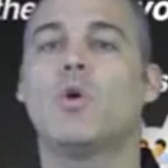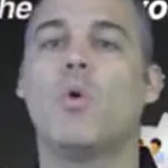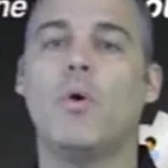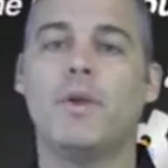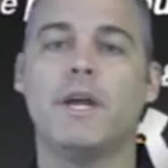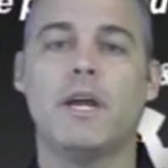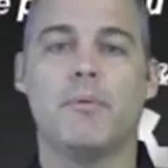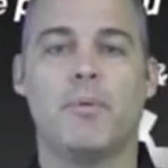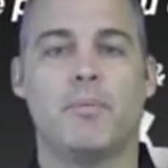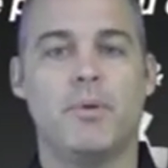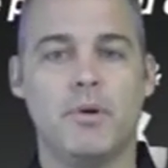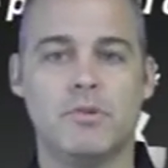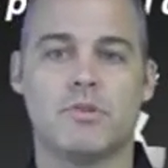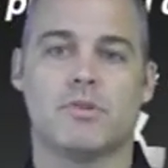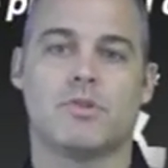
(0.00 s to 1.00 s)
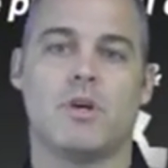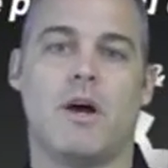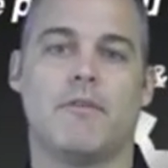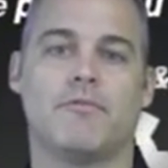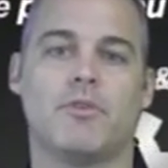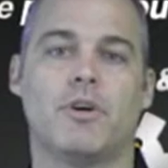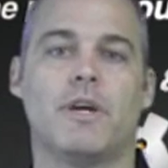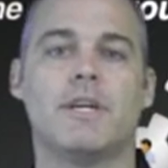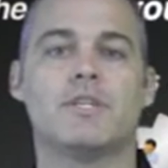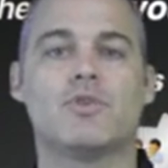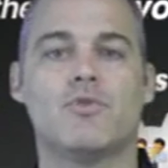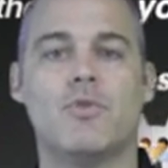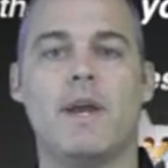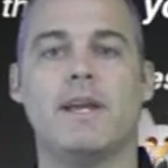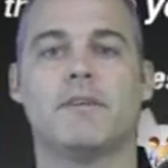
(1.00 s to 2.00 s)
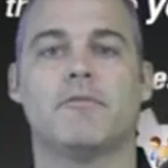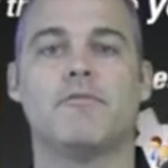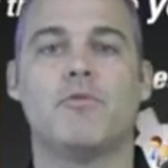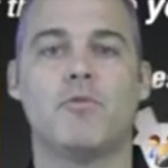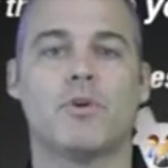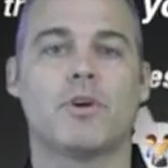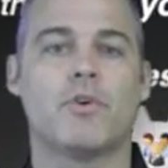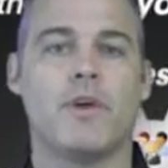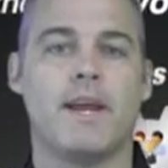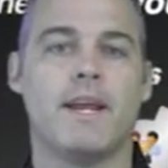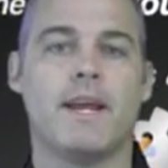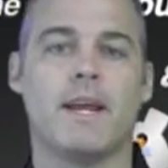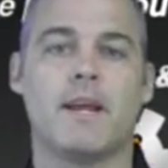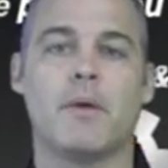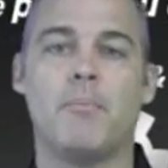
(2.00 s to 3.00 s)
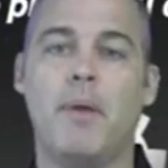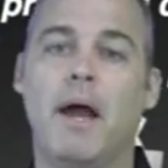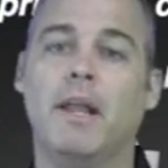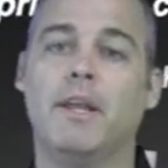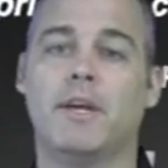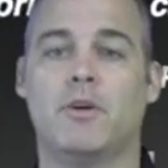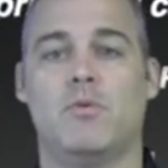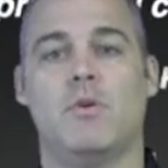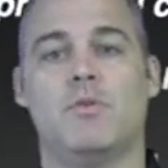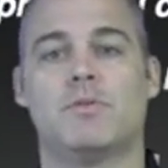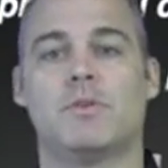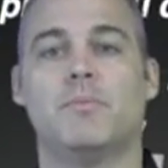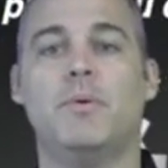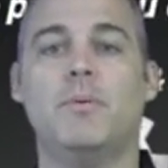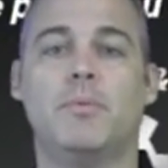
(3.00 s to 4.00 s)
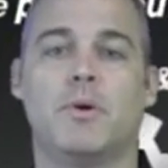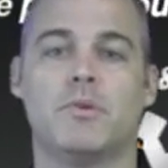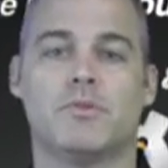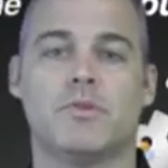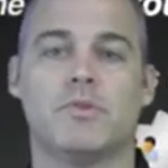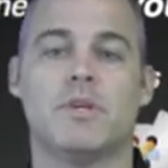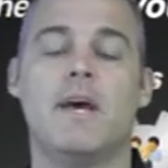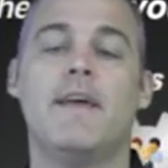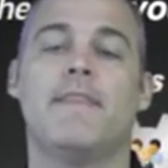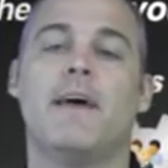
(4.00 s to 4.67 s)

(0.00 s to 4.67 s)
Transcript: Quoting and proposal software is great for creating compelling quotes and proposals